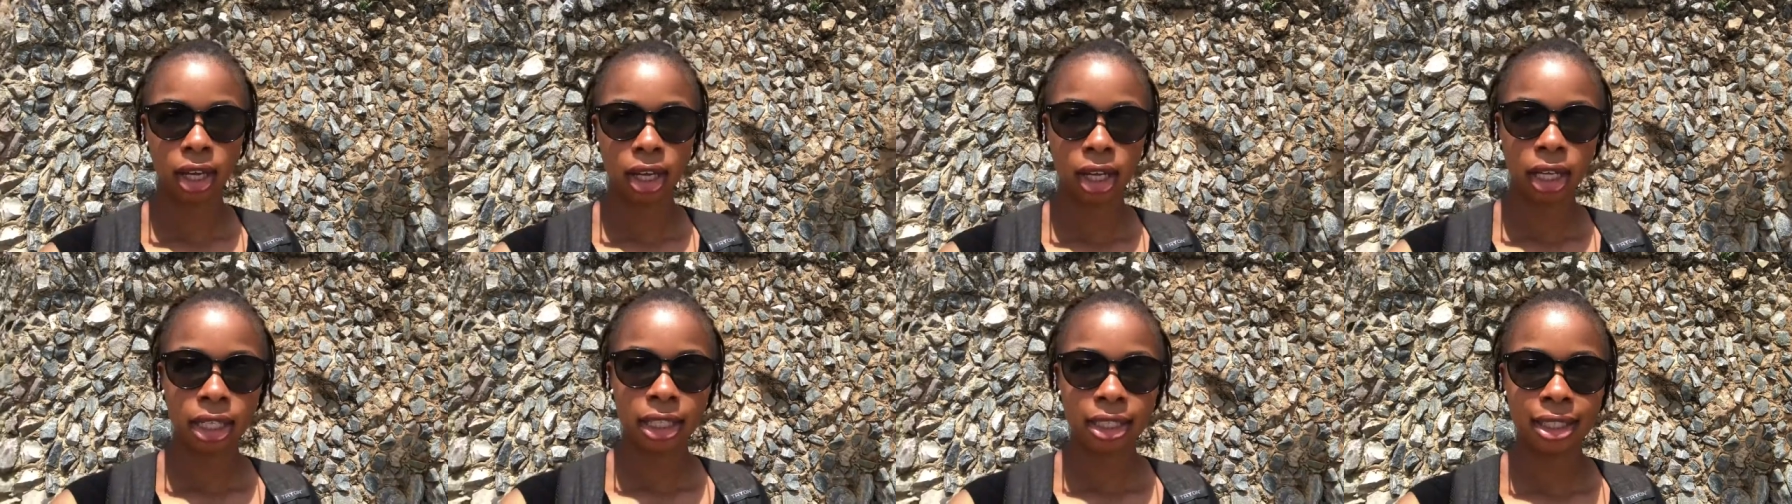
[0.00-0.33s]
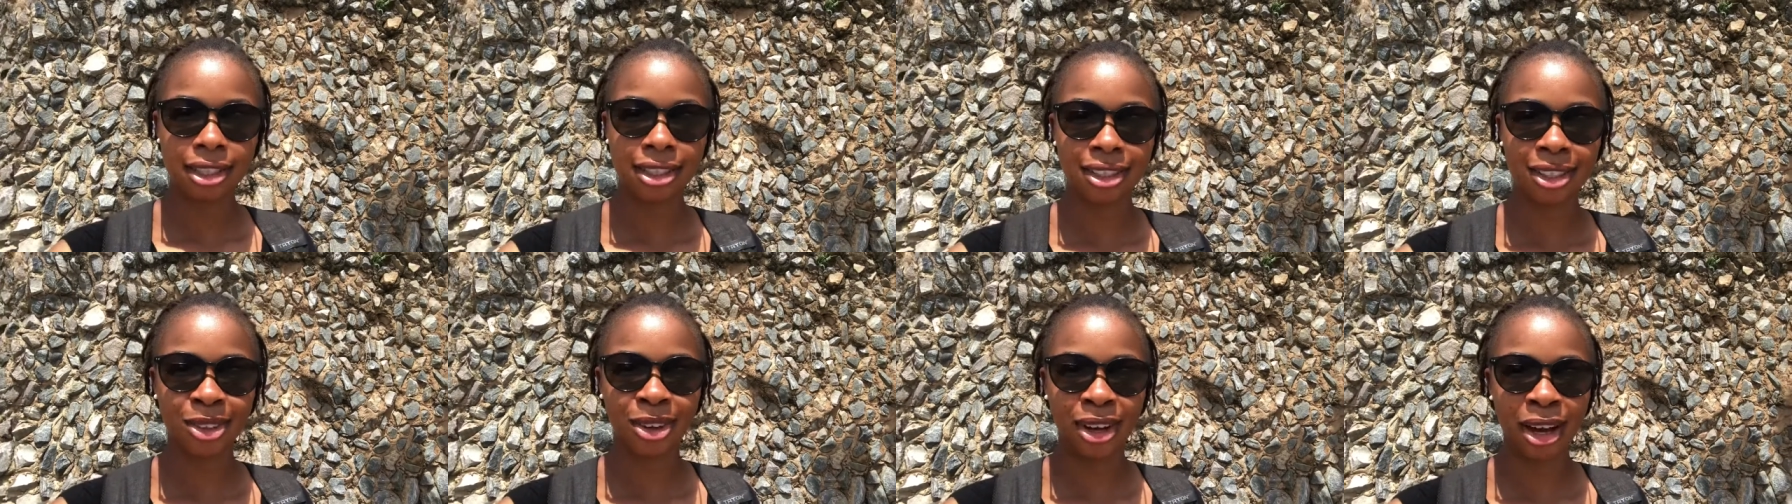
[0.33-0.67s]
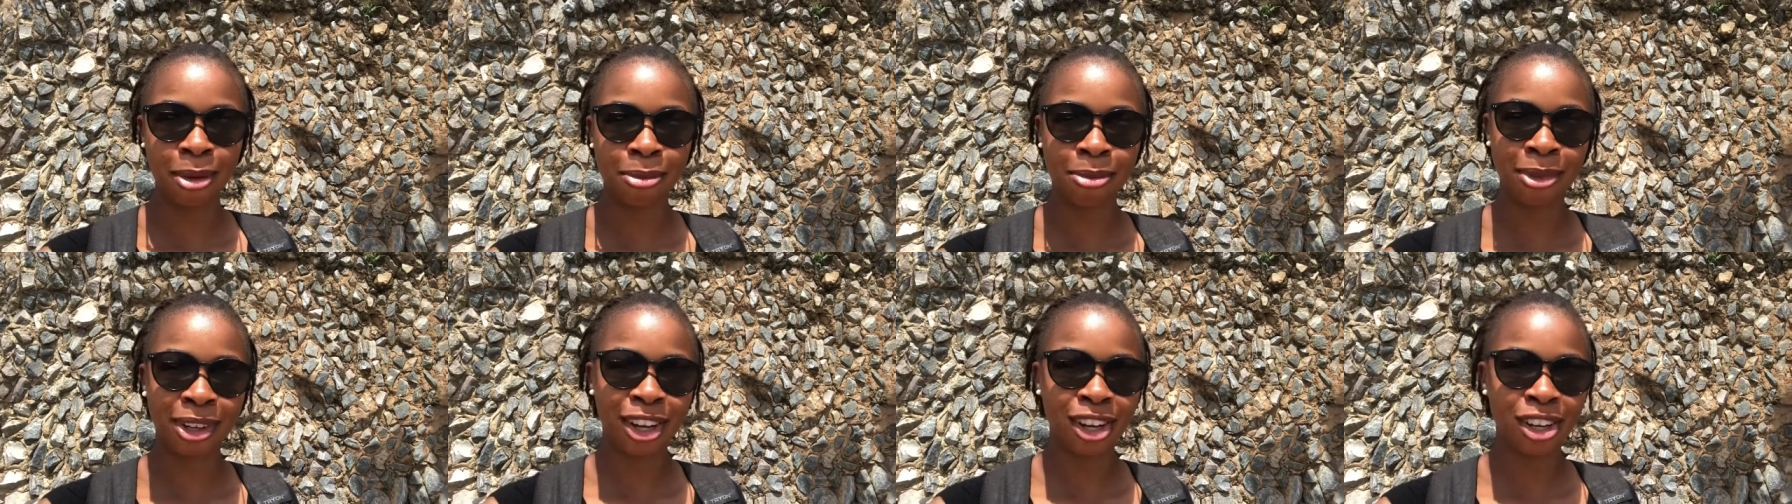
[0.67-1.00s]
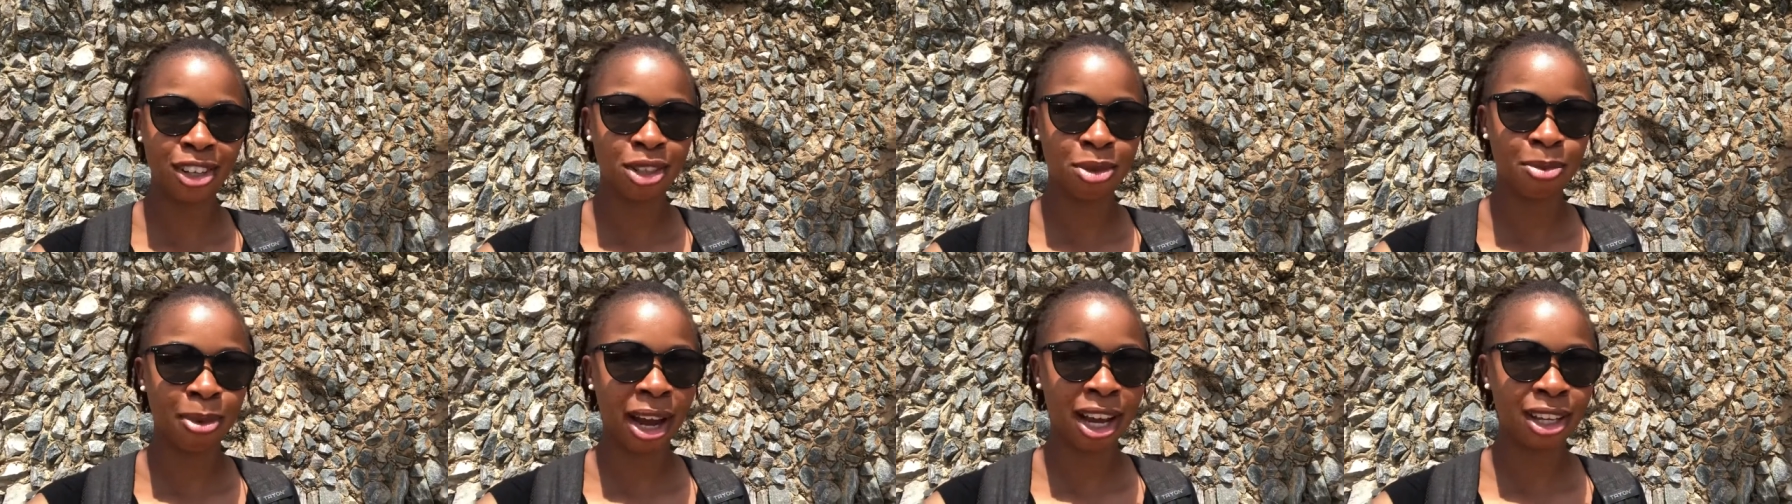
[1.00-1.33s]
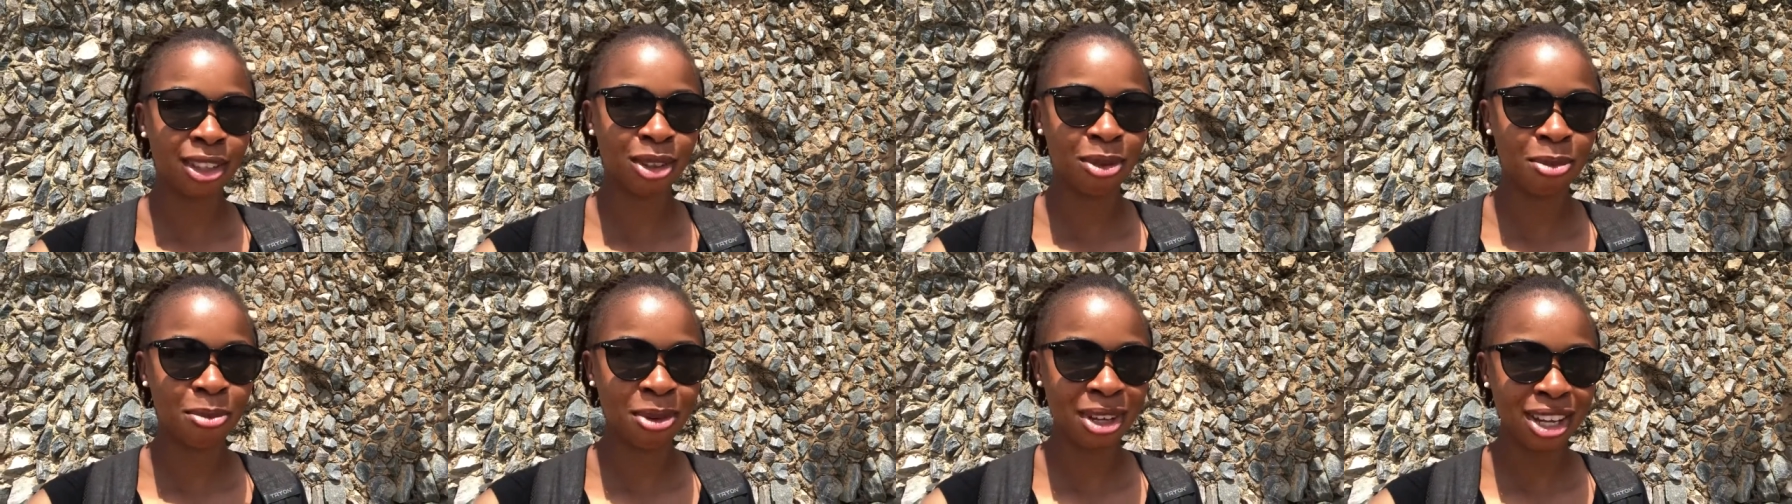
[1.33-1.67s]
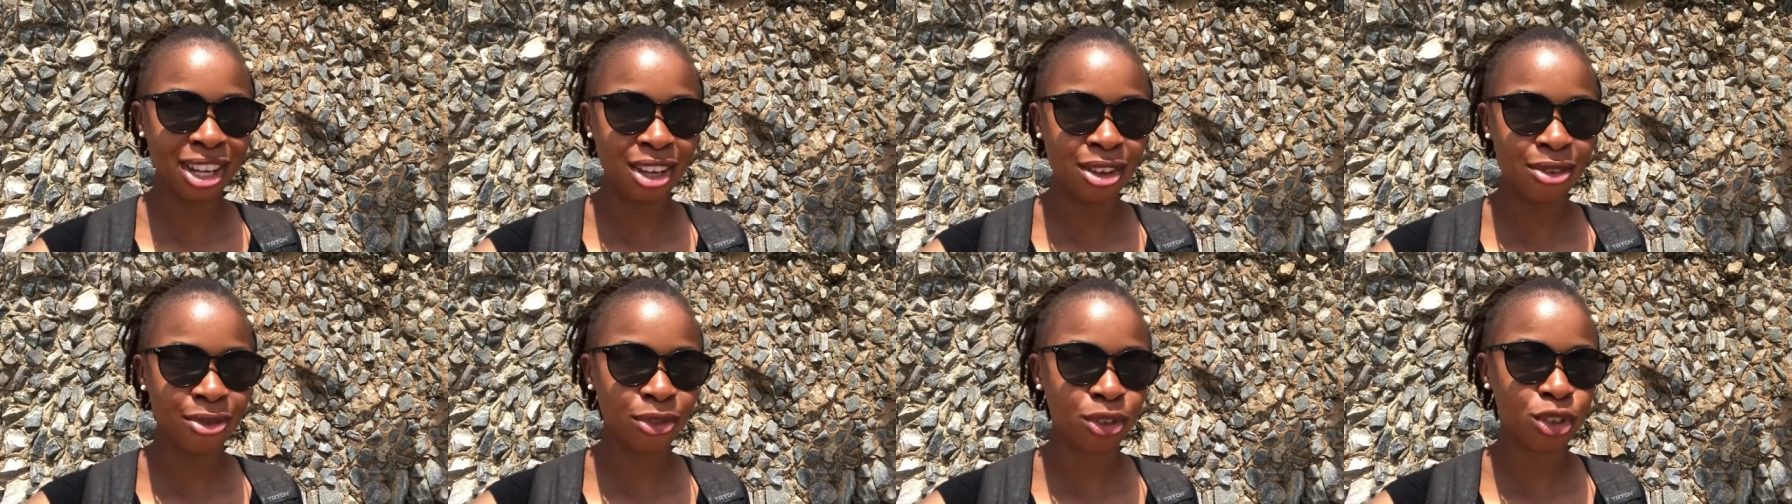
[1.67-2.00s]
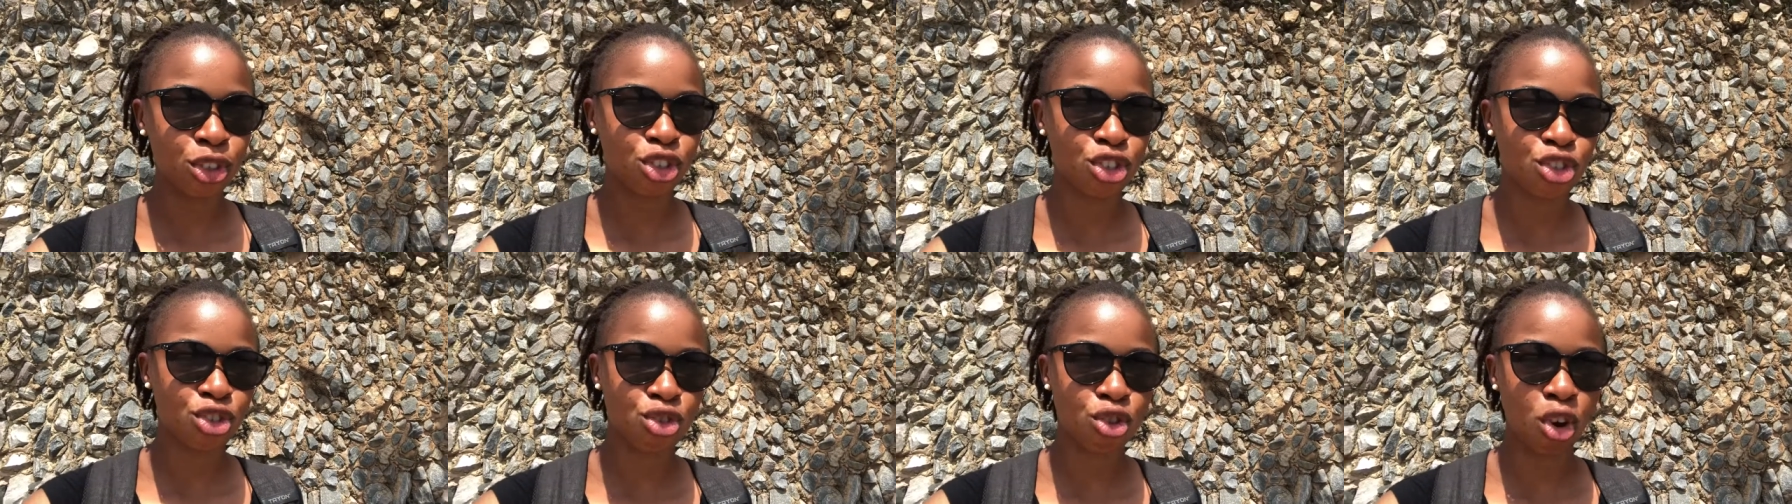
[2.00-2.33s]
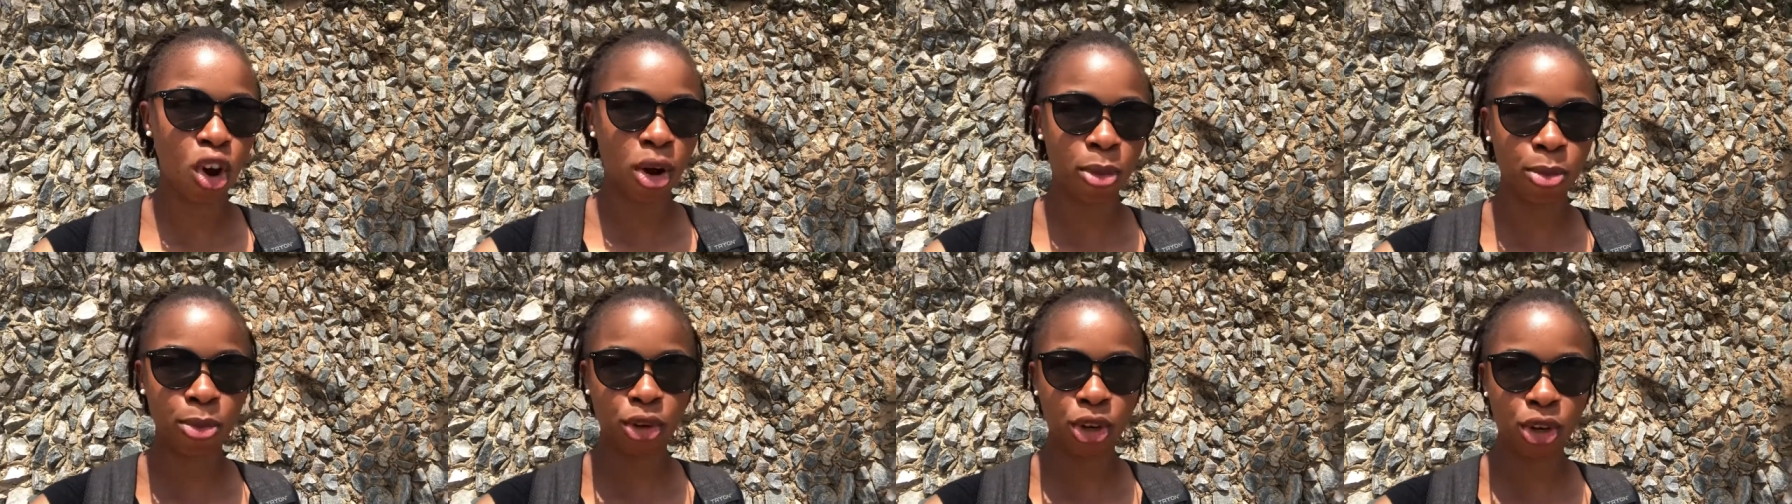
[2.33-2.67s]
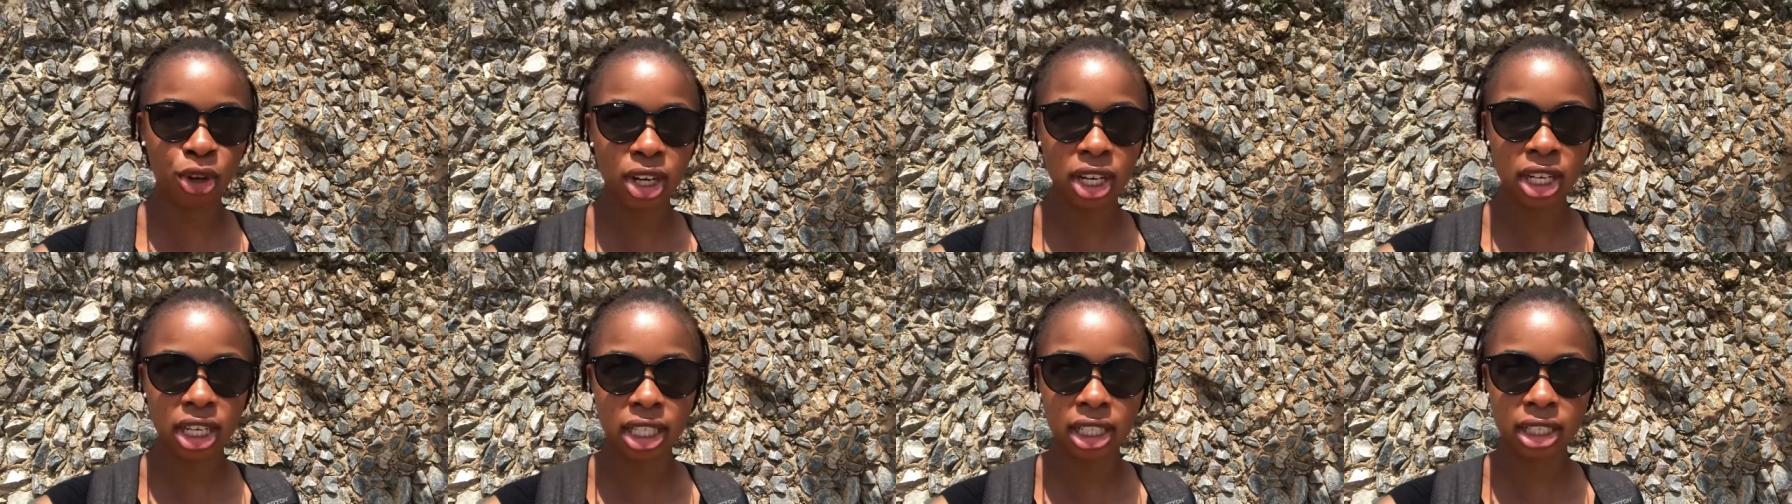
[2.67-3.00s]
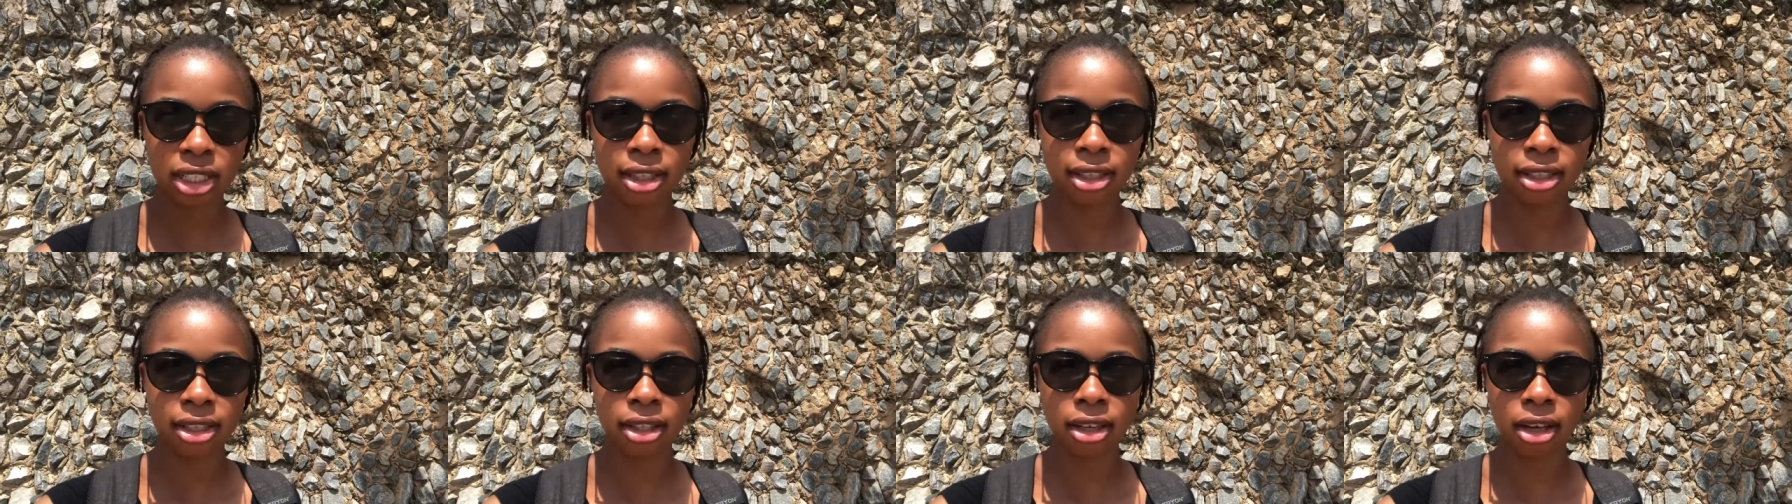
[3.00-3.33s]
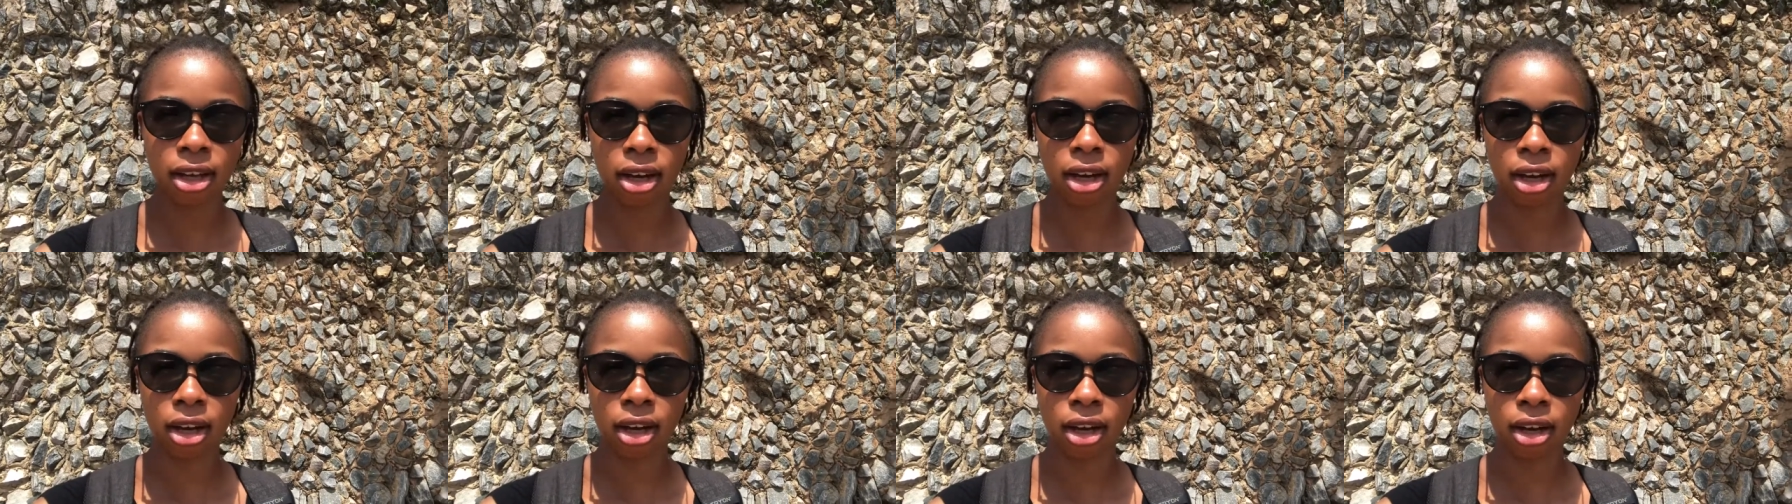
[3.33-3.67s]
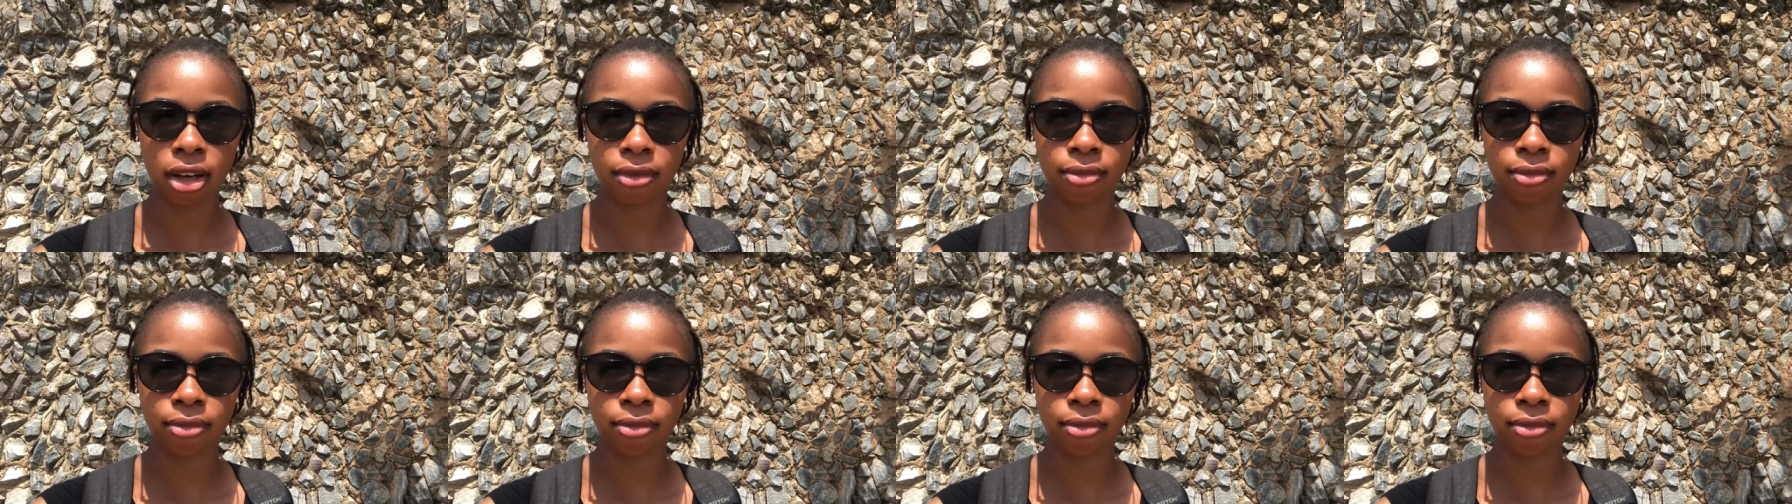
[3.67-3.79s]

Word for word: so I'm here to buy the beef the strawberries the